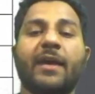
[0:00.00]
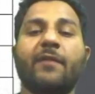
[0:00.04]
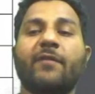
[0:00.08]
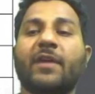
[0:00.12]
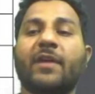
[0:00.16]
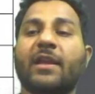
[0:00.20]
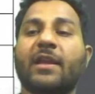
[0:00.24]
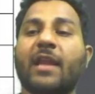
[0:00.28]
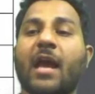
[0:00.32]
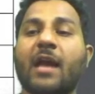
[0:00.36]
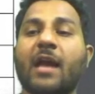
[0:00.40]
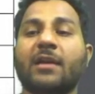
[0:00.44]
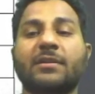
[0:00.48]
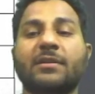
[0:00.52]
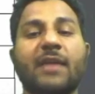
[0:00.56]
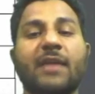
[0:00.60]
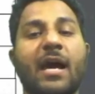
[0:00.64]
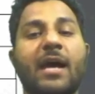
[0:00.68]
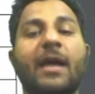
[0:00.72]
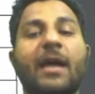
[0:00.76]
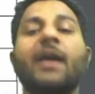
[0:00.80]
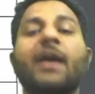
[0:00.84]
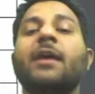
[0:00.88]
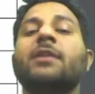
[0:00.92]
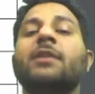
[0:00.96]
viklangta
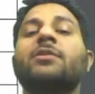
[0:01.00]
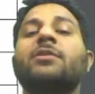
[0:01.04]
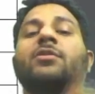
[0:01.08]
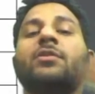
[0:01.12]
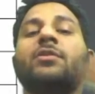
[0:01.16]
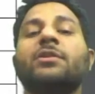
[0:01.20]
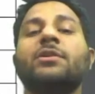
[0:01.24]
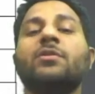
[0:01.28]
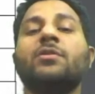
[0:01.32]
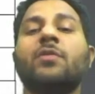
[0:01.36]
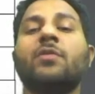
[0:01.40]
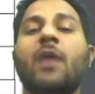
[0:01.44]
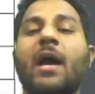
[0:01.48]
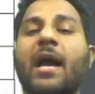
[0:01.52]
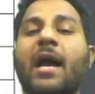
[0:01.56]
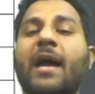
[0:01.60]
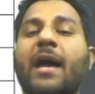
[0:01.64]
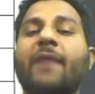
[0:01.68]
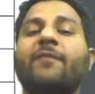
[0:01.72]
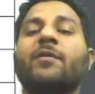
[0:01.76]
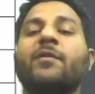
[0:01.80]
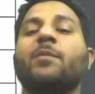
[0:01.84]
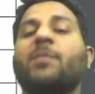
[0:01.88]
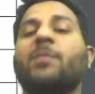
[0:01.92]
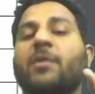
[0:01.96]
hai, to you
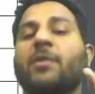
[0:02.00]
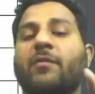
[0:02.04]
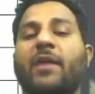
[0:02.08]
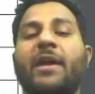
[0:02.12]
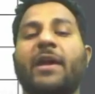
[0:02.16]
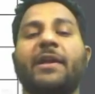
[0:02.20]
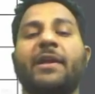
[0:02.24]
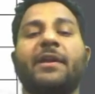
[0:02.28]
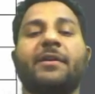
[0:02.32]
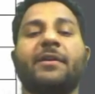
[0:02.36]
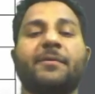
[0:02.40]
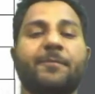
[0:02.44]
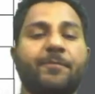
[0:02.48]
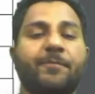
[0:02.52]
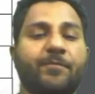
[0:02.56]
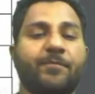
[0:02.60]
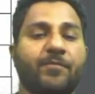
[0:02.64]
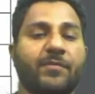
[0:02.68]
have to provide it.